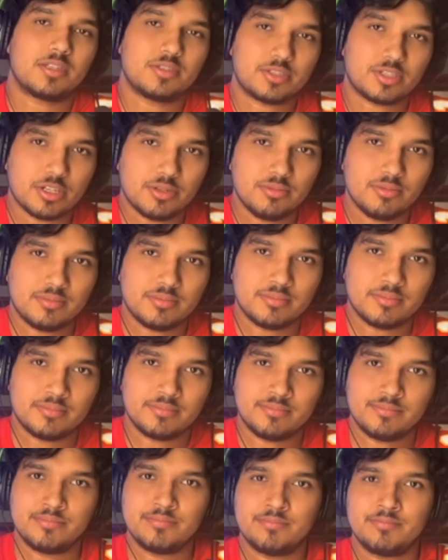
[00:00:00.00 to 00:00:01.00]
So
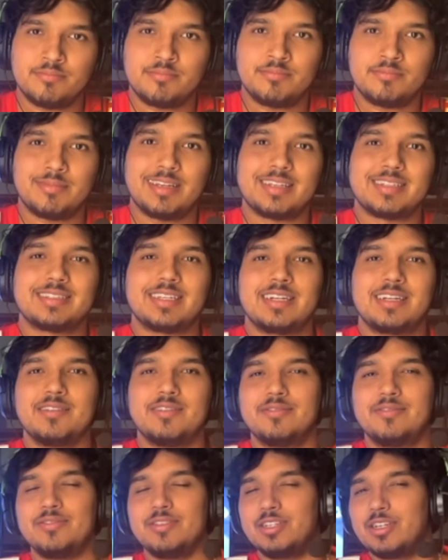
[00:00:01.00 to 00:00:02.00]
instead
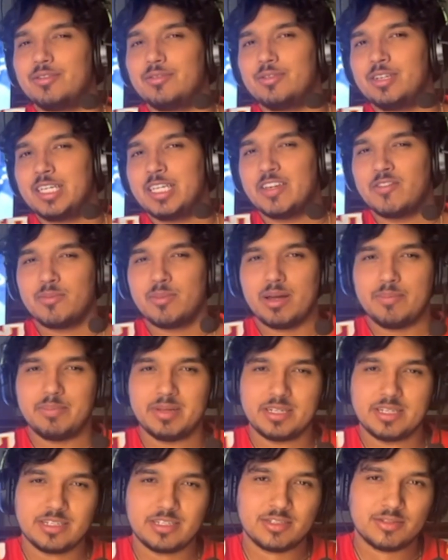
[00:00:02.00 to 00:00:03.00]
of, giving my
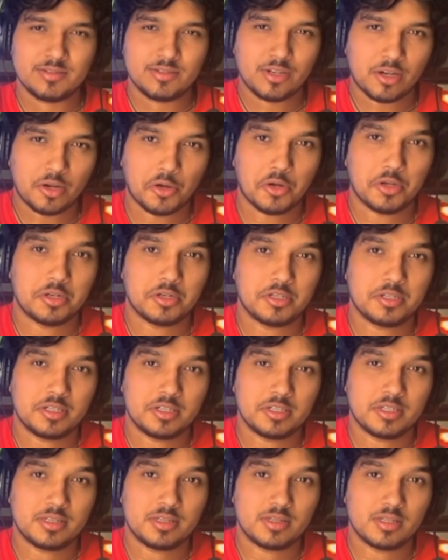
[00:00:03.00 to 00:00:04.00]
opinion on
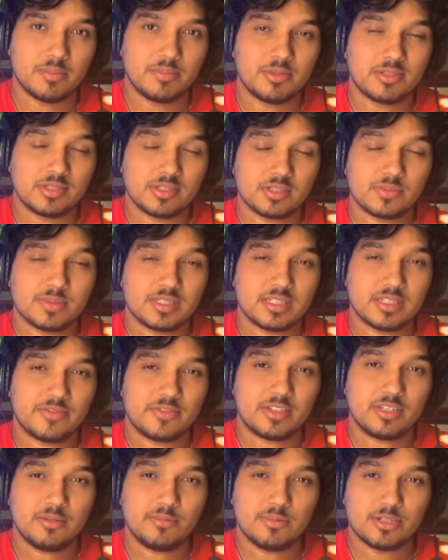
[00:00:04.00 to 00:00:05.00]
the music
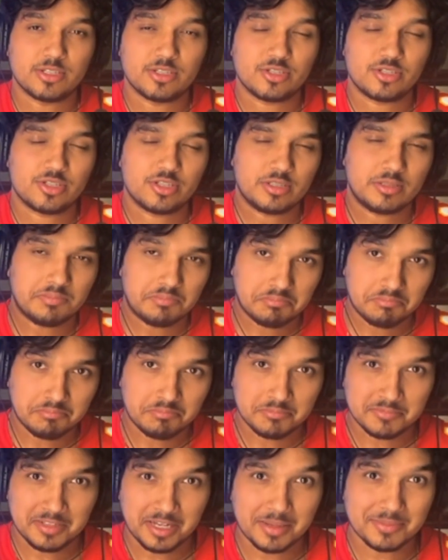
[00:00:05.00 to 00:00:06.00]
specifically, which
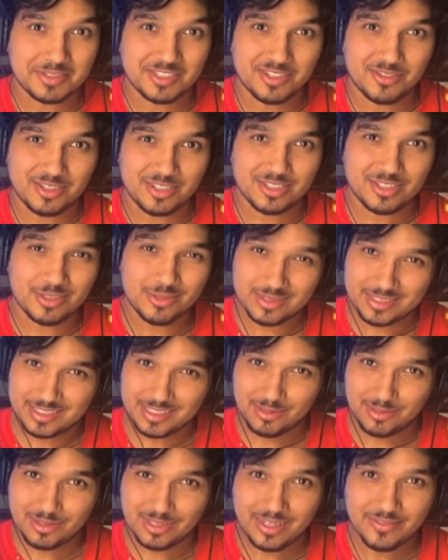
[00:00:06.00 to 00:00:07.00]
I'm still going to do and
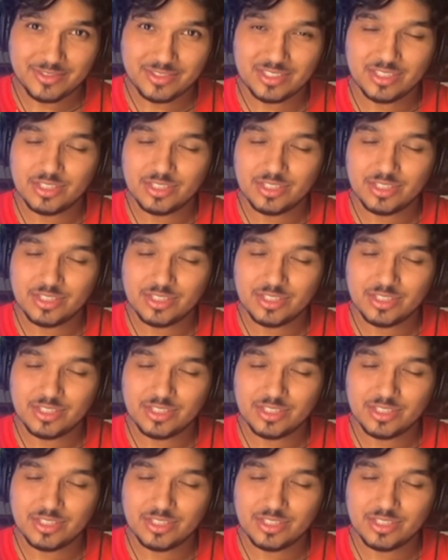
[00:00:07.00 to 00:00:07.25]
still love to